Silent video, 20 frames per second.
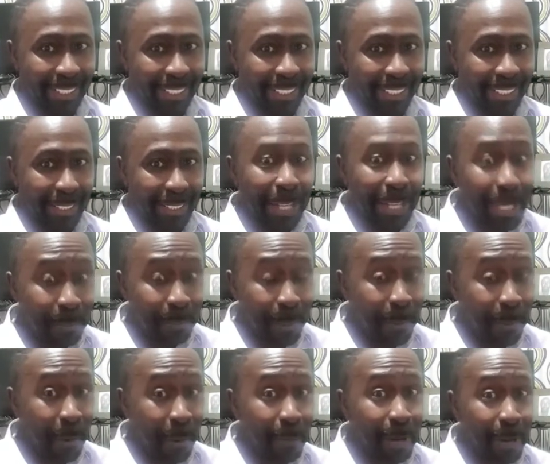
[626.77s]
These
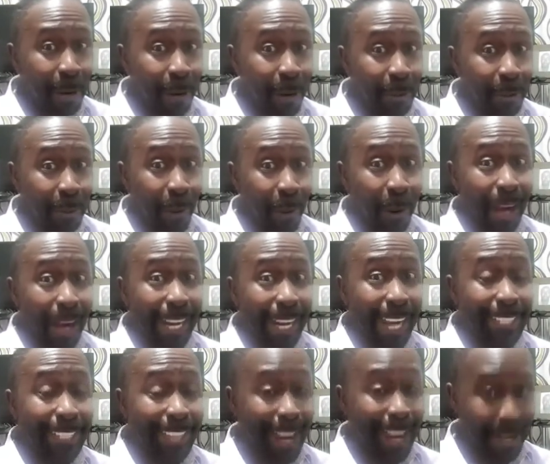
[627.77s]
people belong to
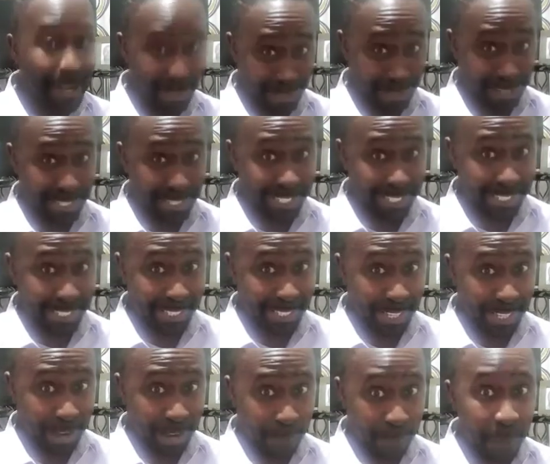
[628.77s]
organizations,
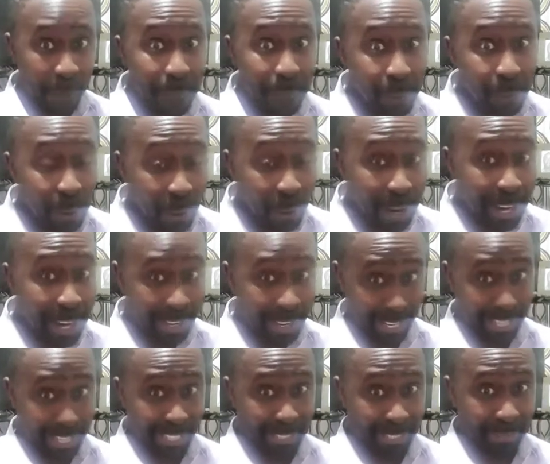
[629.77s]
both
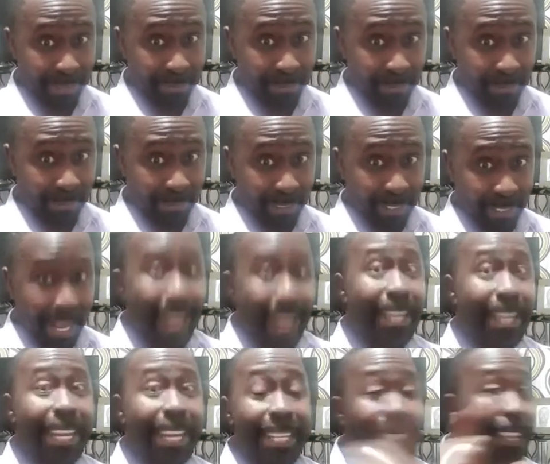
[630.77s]
locally
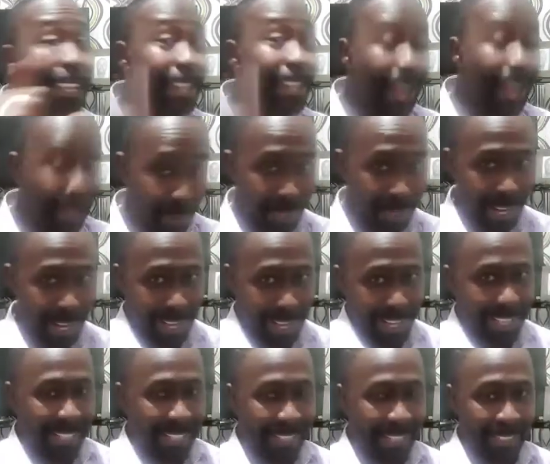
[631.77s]
and internationally.
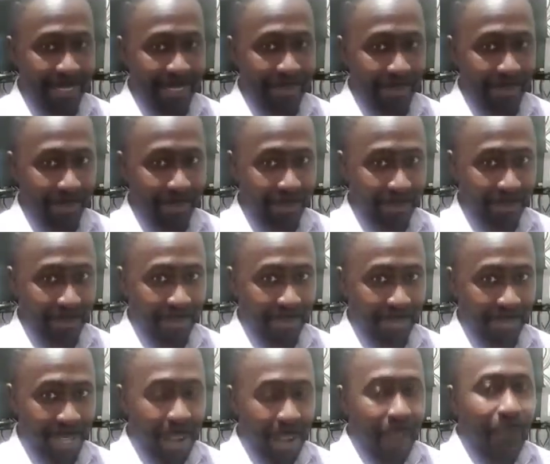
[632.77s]

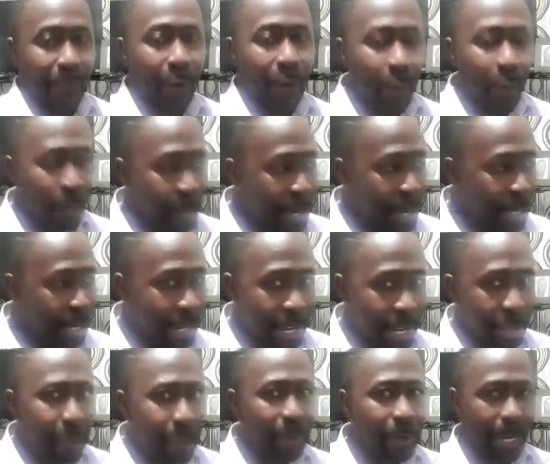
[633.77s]
For go
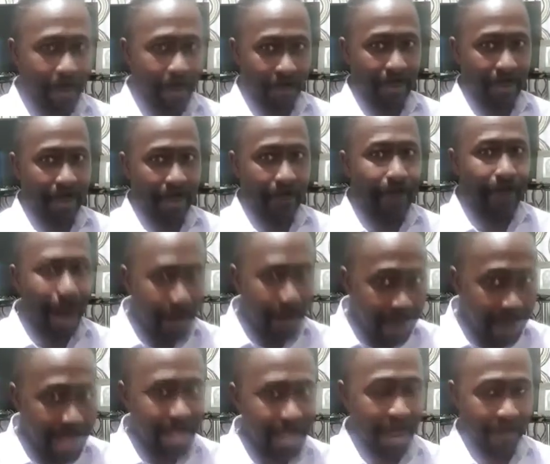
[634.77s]
ridicule them,
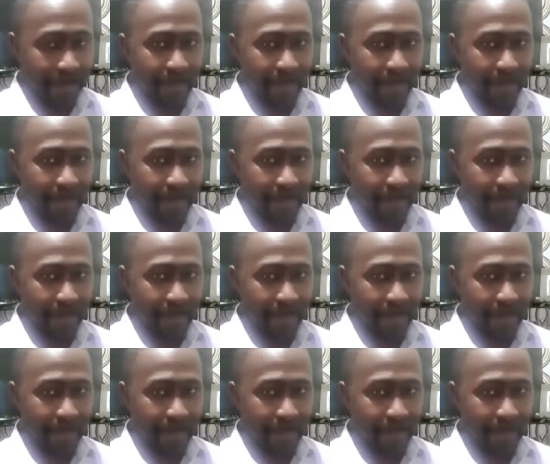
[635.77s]
parade them